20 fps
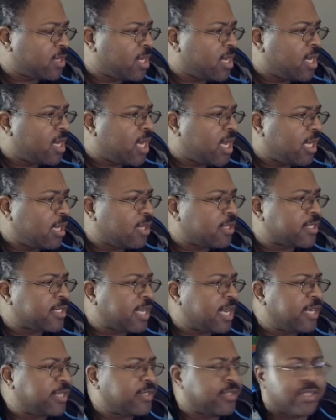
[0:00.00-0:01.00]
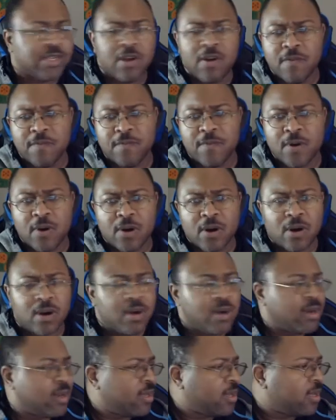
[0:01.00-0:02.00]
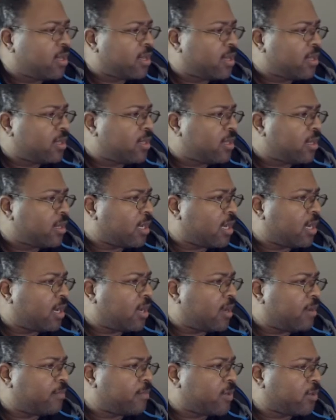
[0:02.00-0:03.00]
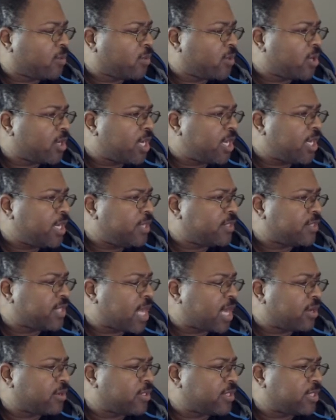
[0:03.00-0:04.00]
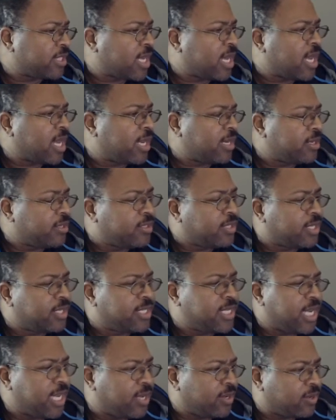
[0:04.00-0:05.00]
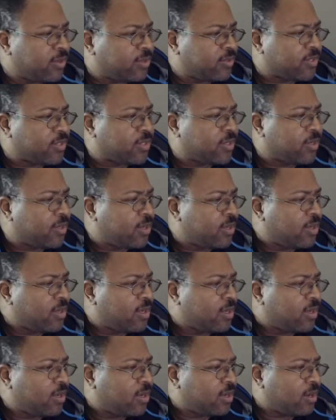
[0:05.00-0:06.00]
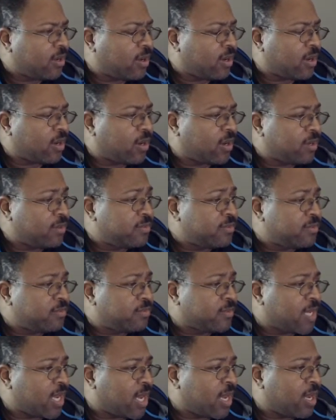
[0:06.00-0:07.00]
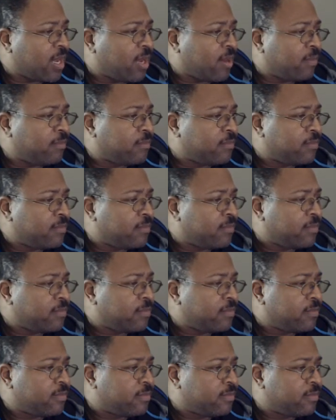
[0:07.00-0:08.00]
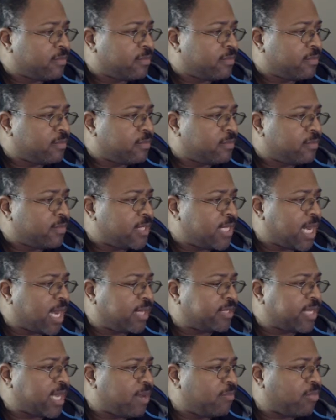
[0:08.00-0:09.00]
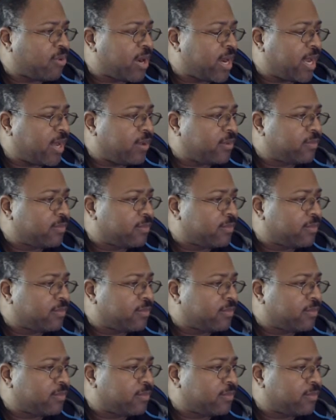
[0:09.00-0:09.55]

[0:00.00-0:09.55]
it looks like so far the rookies that are signed to deals are Deontay Brown,